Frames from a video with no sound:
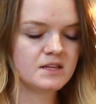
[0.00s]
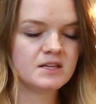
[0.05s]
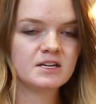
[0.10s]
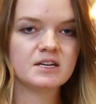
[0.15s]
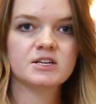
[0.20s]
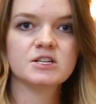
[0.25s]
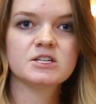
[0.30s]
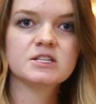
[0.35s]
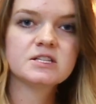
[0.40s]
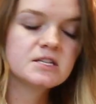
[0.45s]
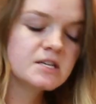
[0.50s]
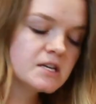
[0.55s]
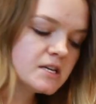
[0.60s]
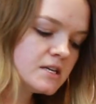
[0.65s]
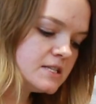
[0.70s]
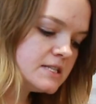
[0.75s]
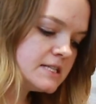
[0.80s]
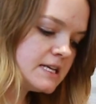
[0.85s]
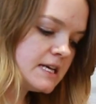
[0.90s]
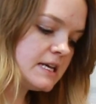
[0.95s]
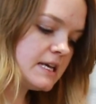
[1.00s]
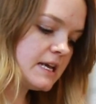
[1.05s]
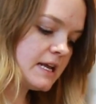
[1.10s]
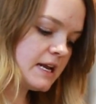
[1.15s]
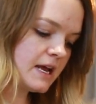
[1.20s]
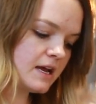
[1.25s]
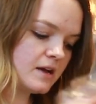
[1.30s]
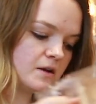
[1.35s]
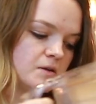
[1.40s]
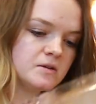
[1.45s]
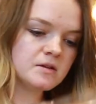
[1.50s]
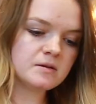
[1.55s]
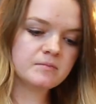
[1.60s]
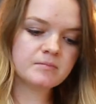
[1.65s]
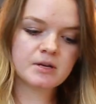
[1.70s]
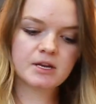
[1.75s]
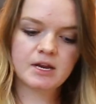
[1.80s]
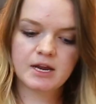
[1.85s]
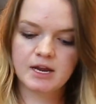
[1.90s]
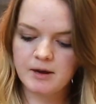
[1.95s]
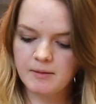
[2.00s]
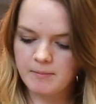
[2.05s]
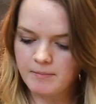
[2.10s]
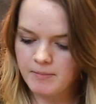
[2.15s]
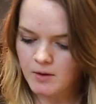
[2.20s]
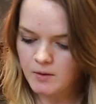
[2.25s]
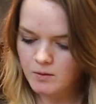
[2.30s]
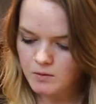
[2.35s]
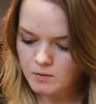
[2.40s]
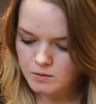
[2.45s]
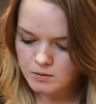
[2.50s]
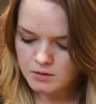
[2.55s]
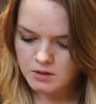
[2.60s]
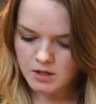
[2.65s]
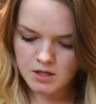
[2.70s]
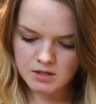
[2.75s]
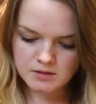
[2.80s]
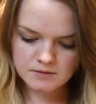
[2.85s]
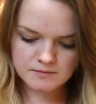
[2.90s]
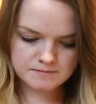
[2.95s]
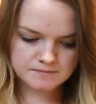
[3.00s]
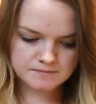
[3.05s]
And then I just take it out, put it in a bowl.